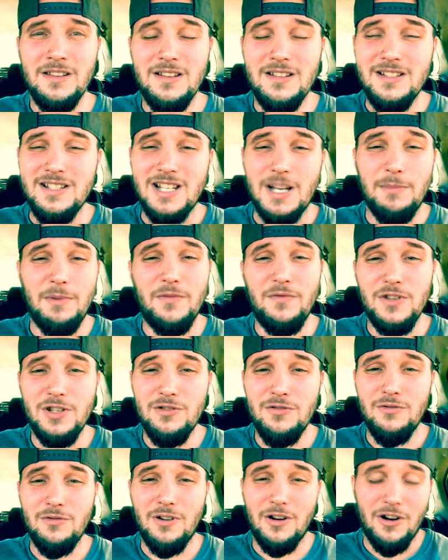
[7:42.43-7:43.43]
Some of
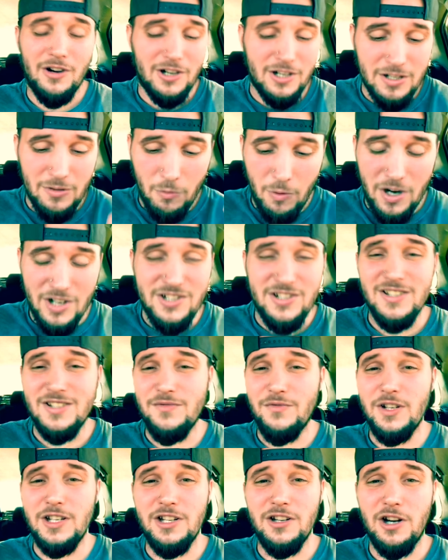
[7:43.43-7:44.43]
you are going to watch this
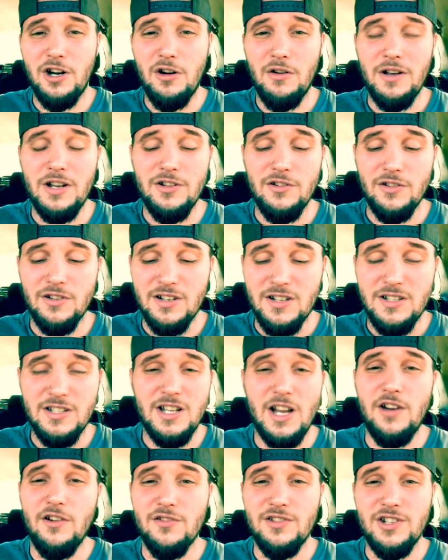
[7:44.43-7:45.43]
video and you're going to
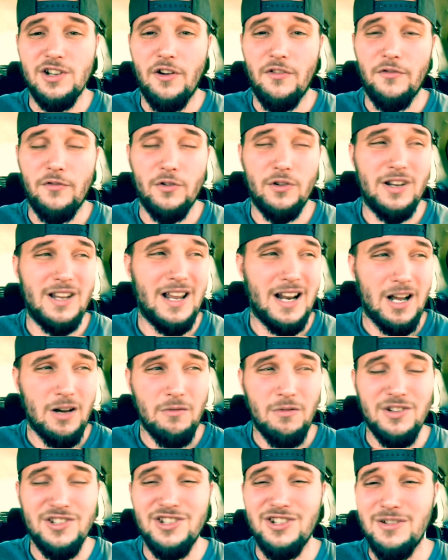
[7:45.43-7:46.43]
set yourself free, and I
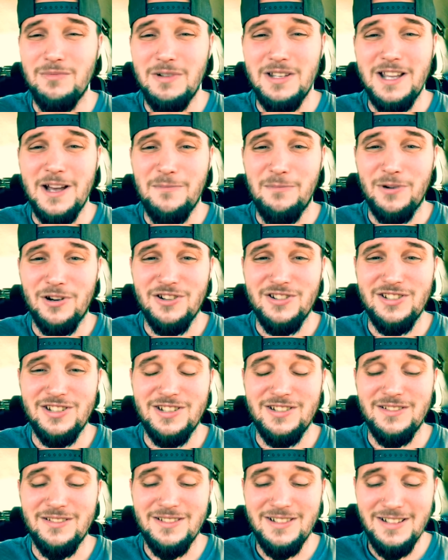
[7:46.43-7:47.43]
want you to be that
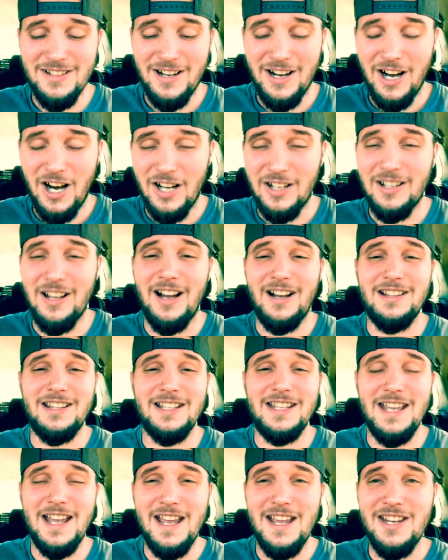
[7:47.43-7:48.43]
person unlock the
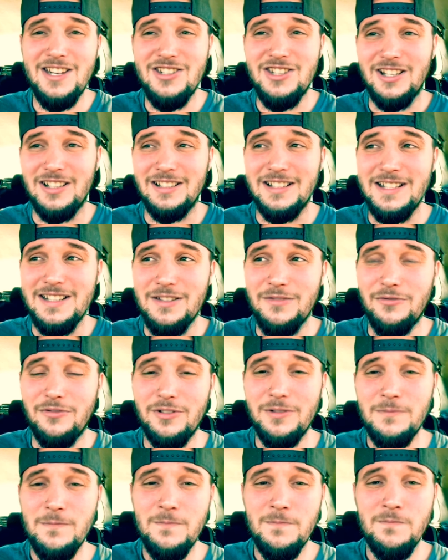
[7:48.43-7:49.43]
cage, and leave.
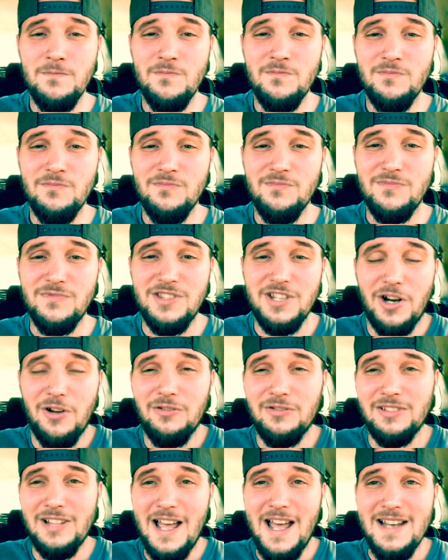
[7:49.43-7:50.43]

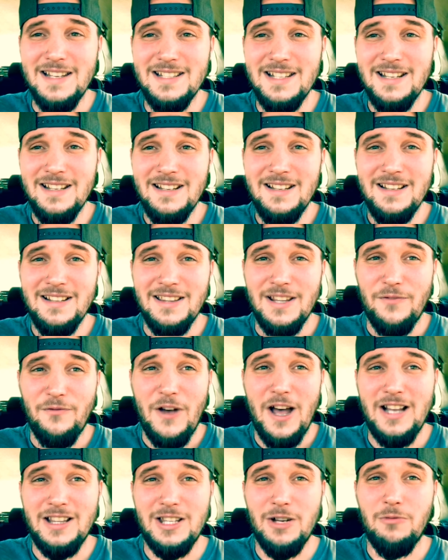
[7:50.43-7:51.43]
Don't let the
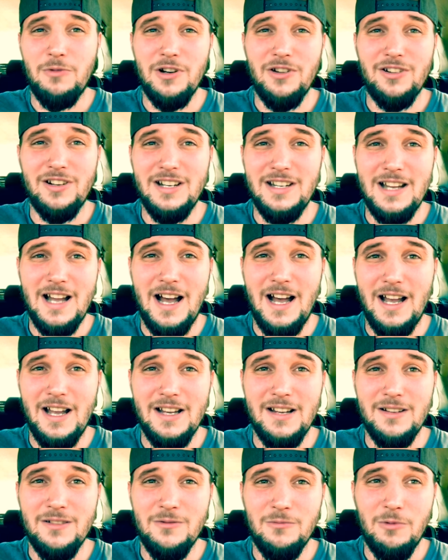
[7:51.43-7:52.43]
fact that we are going to
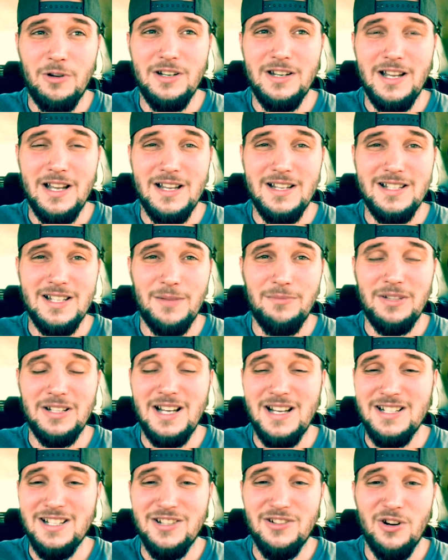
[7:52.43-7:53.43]
die one day, something
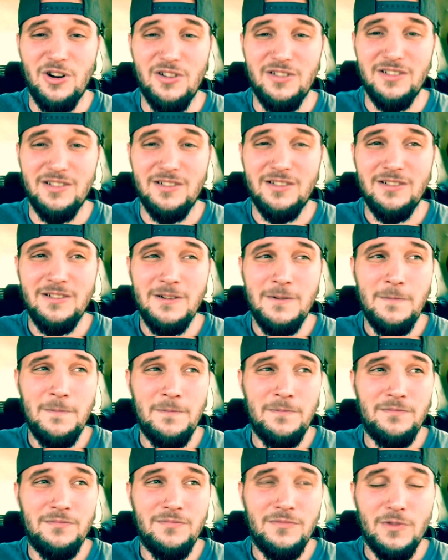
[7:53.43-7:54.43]
that's certain,
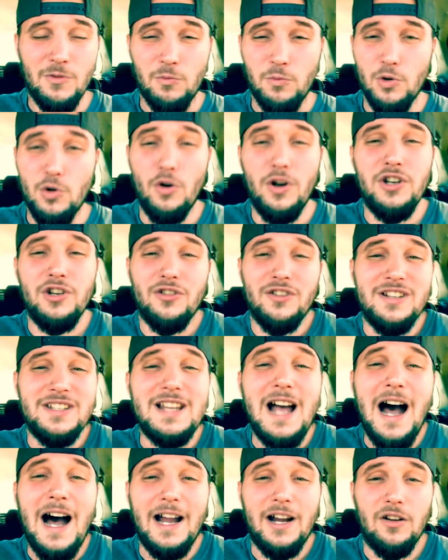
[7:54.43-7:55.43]
ruin your
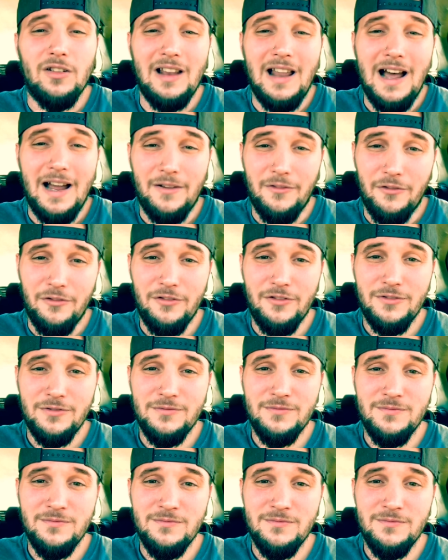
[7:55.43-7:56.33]
entire life.